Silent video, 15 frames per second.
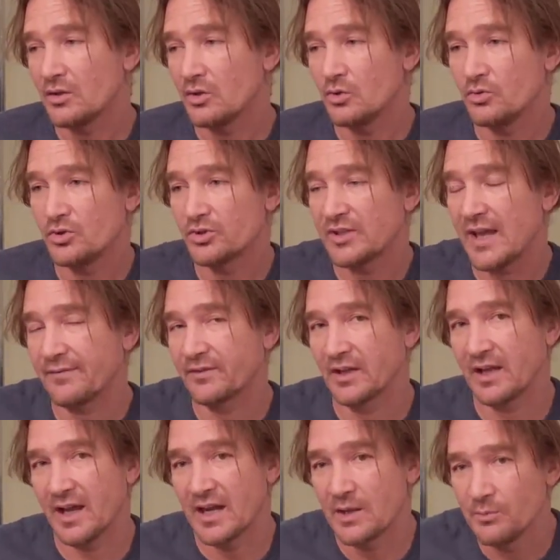You just have
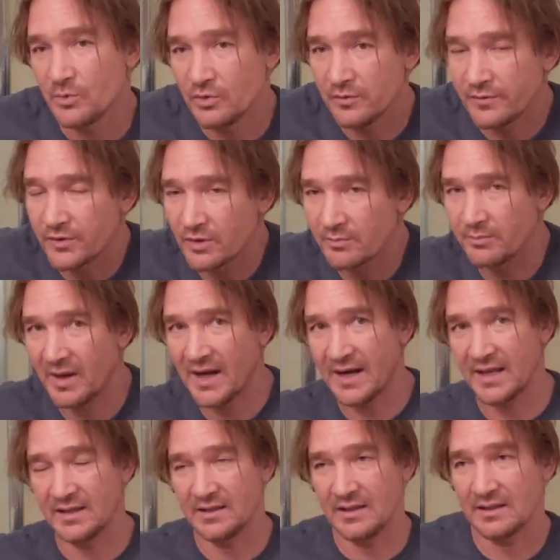to kind of move your
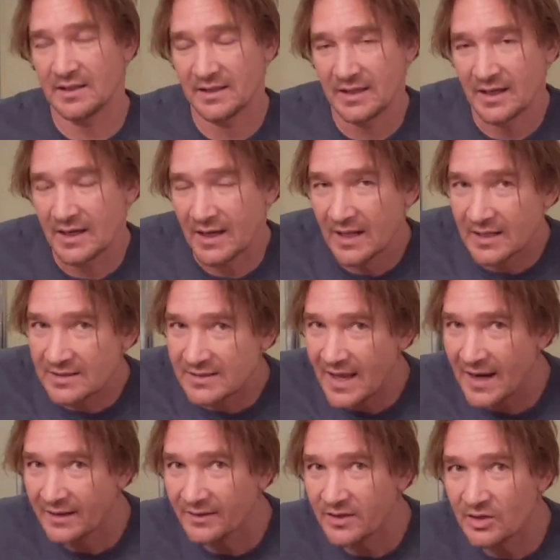body to get it
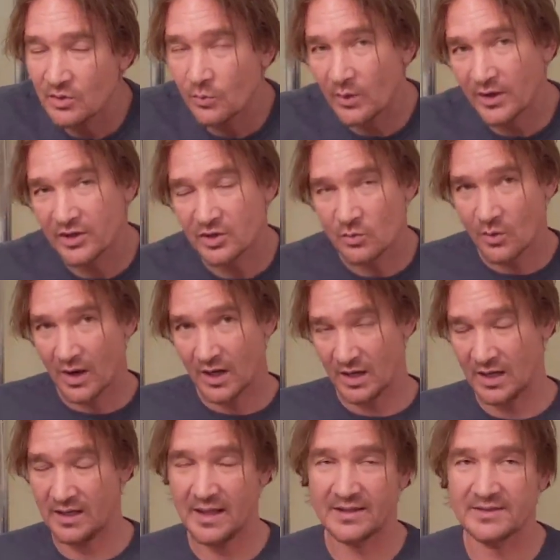exactly where you
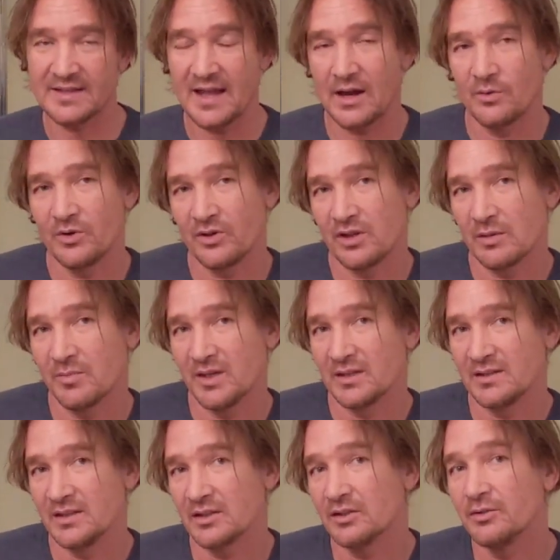want, and that's not really a
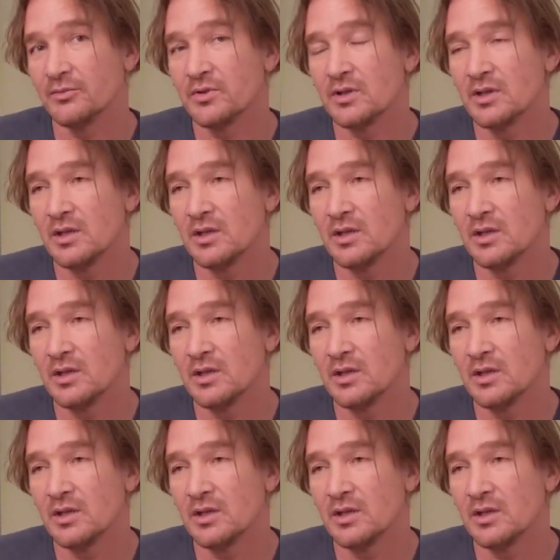big deal.